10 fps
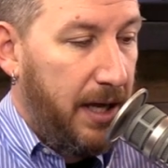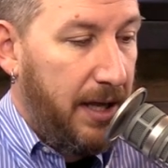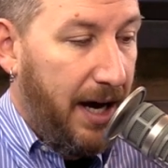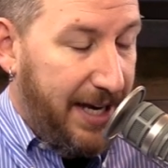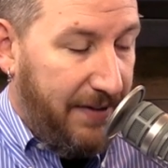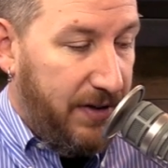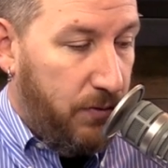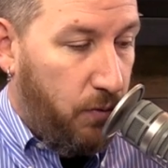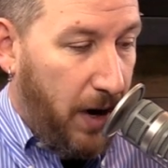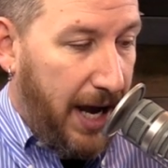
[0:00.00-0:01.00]
a given
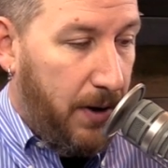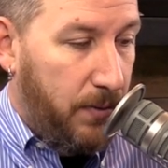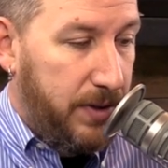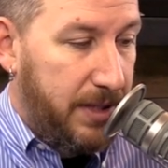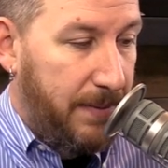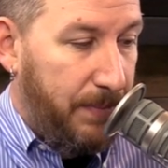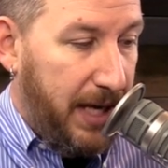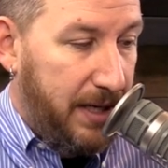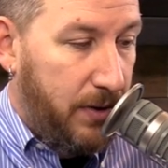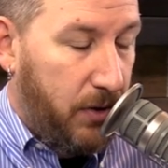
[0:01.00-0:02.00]
round
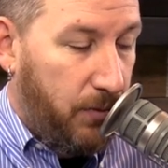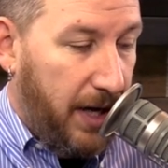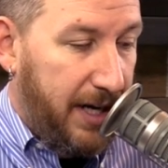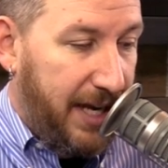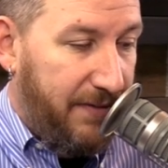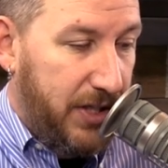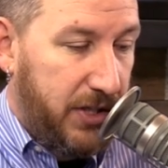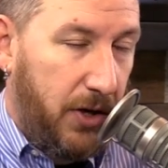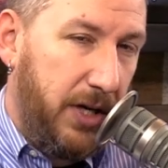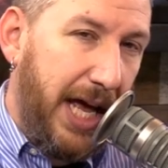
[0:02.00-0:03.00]
and throughout a given
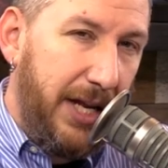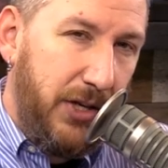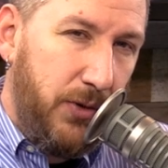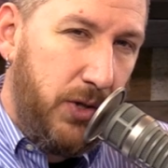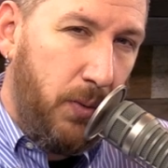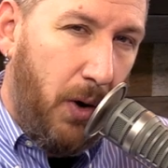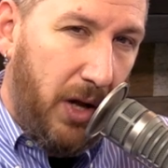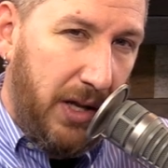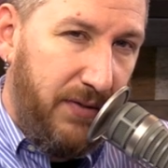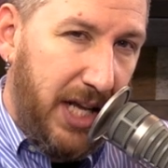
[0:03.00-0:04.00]
turn. And you do
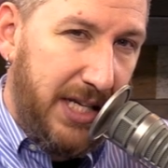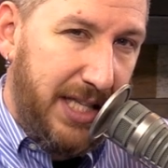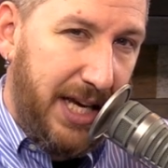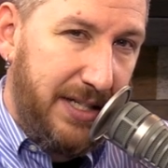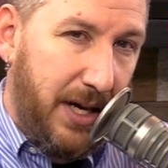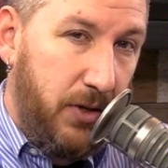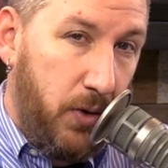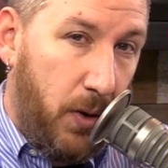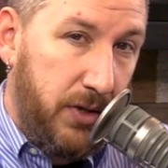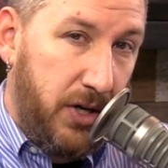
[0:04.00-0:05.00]
all of these things on
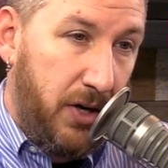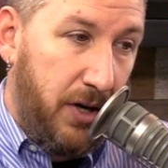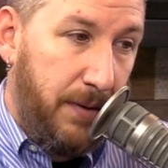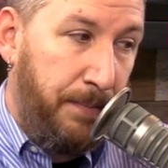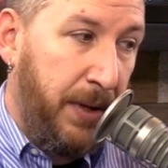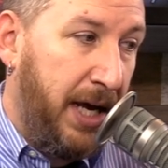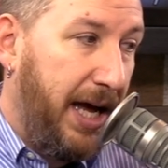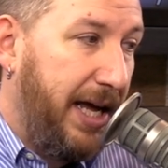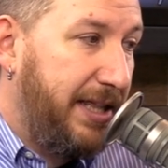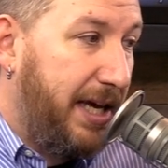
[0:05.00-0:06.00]
your turn.
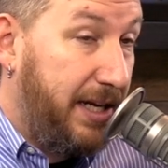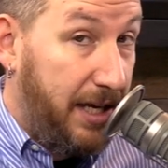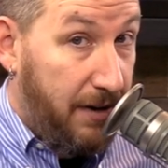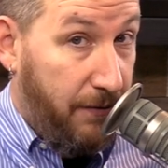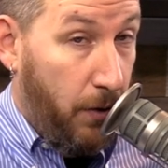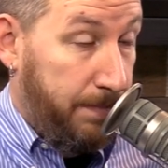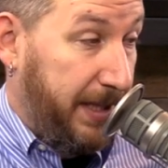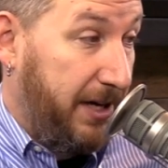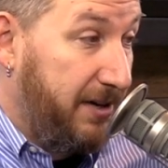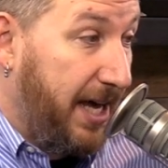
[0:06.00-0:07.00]
And then in a
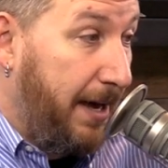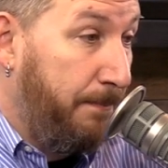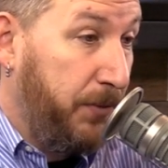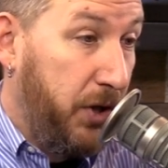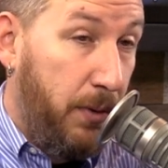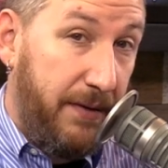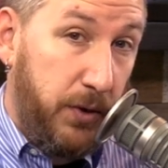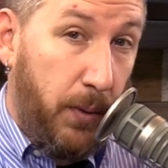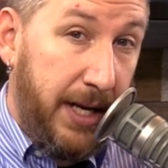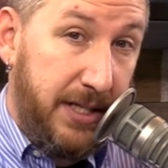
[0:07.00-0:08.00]
four-player game, you have
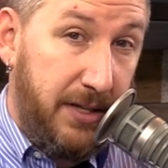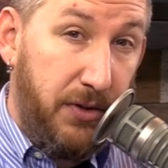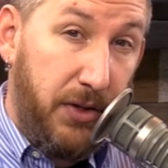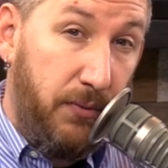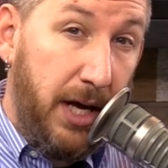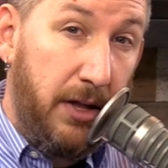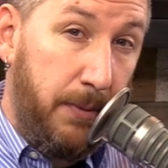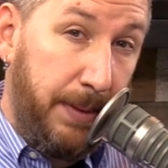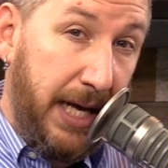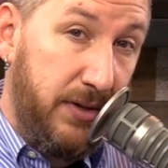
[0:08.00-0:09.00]
to wait until three other
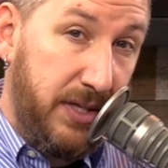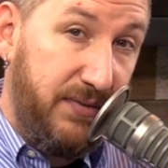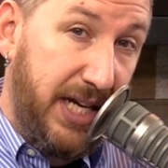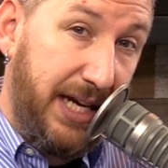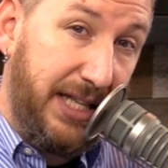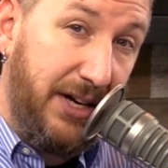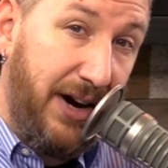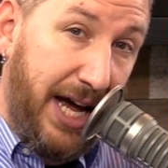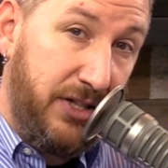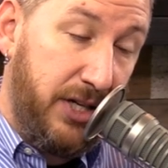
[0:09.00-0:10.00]
players have taken their
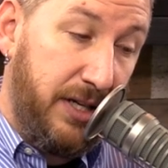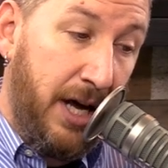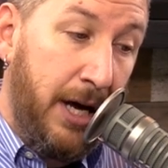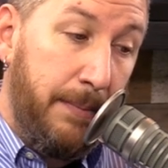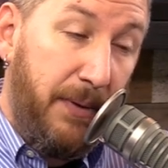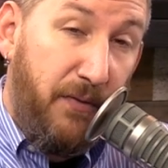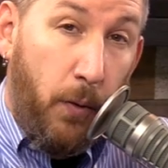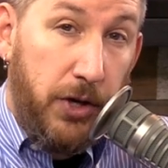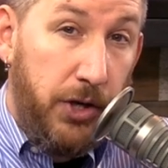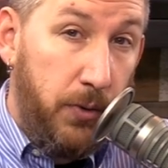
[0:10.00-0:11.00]
action
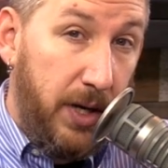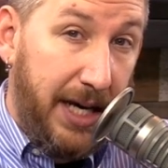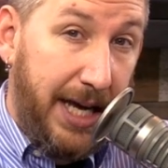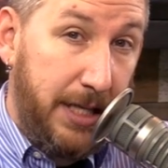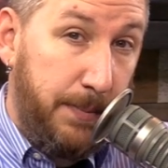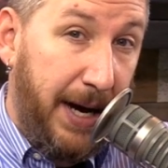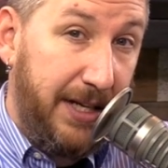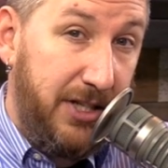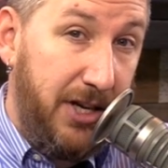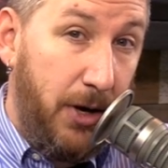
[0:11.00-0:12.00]
before you it gets
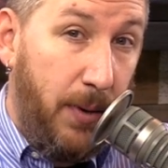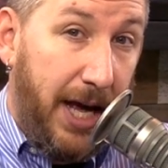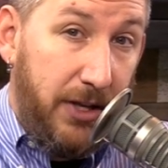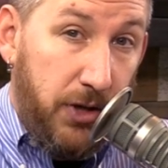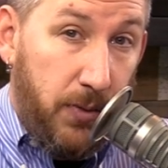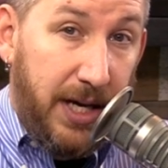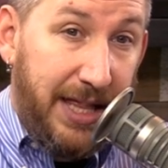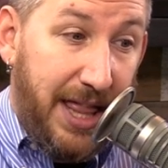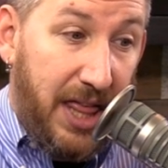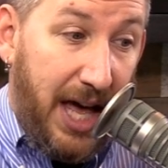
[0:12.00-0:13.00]
back to you, and you
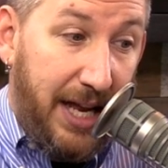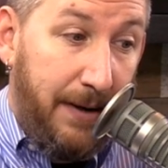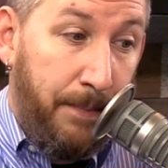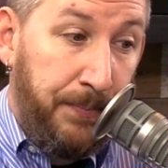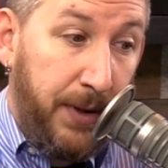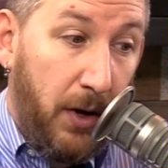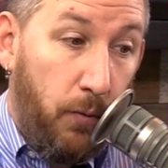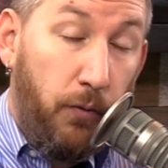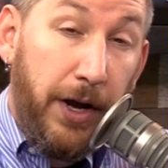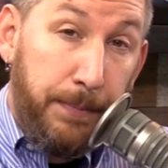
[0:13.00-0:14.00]
can then
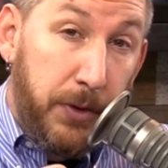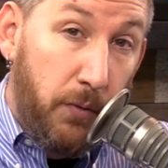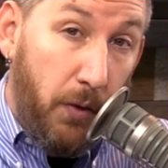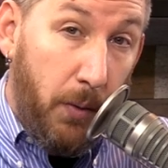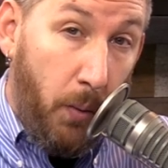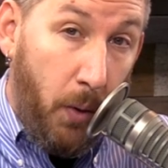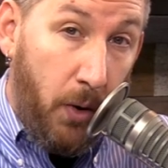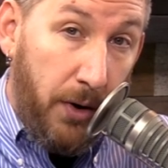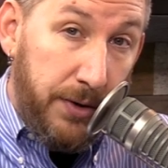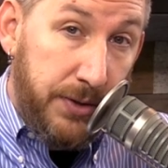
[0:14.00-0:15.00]
reap the
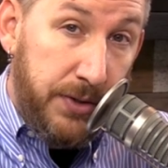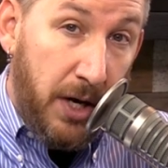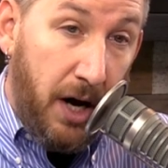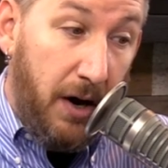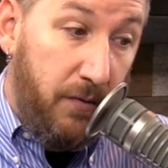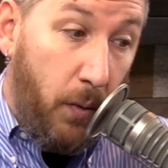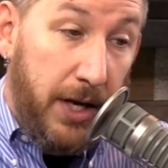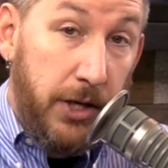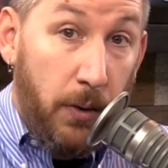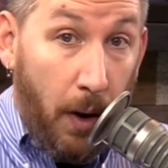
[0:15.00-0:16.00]
rewards of
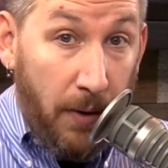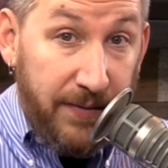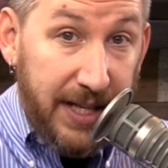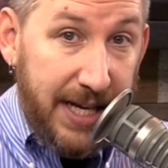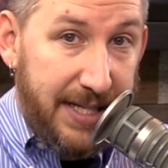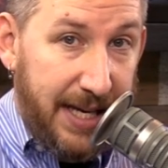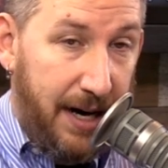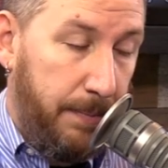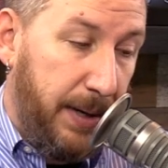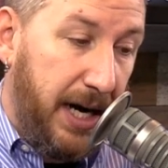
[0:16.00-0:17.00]
what you hopefully set
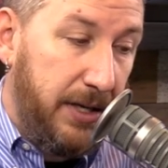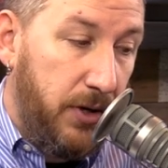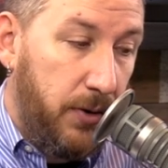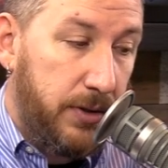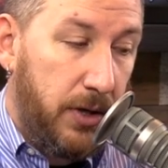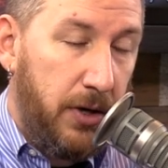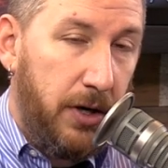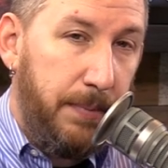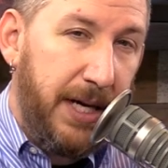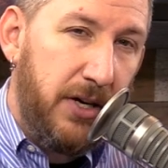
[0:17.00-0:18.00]
up on your
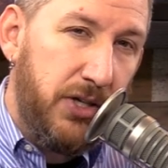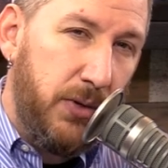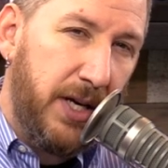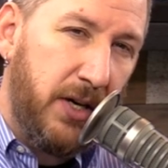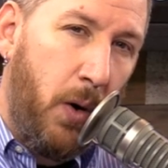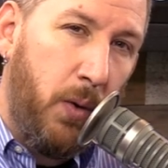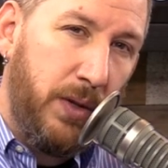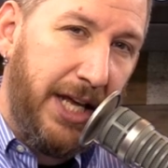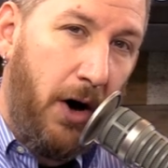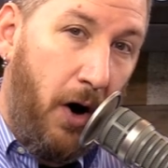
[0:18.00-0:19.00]
turn, because you can
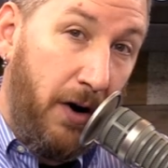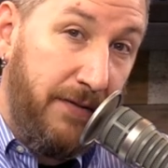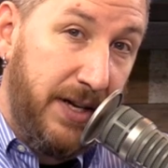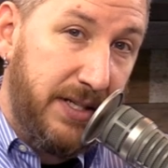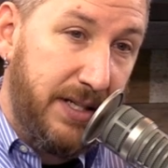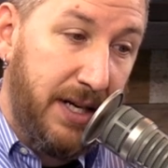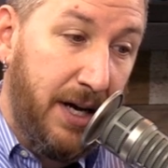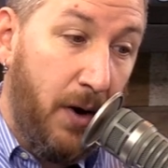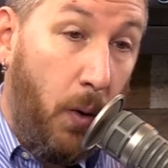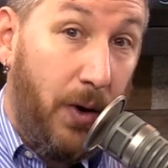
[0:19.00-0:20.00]
only harvest
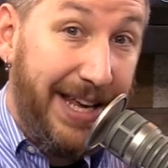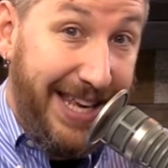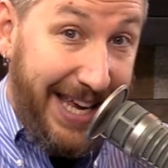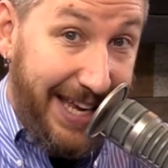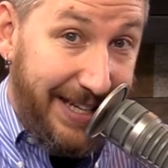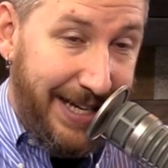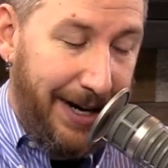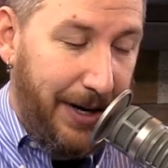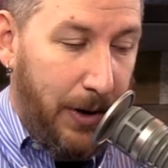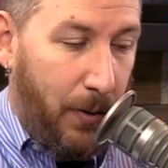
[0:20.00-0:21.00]
or eat
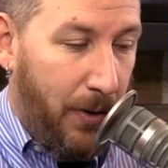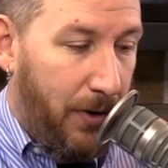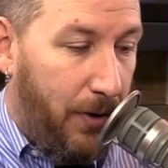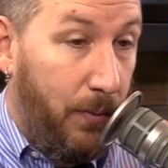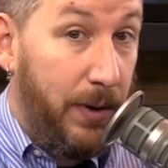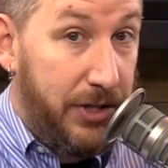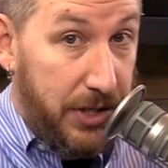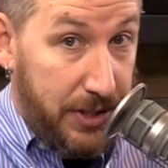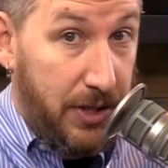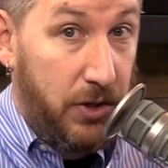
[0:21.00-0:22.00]
coral, which
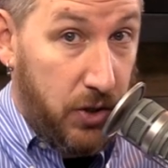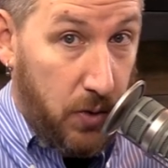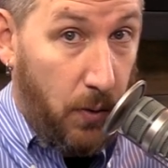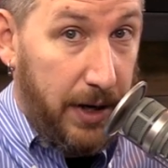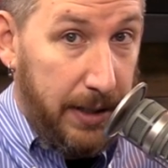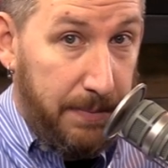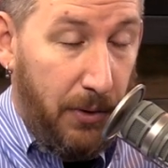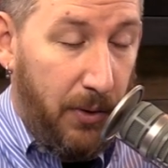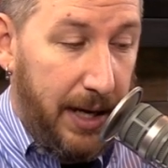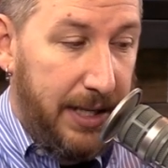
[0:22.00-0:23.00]
is scoring
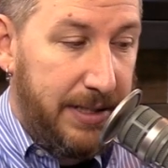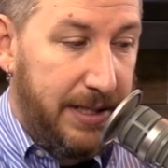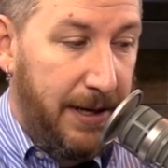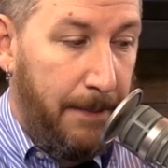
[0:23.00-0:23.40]
points,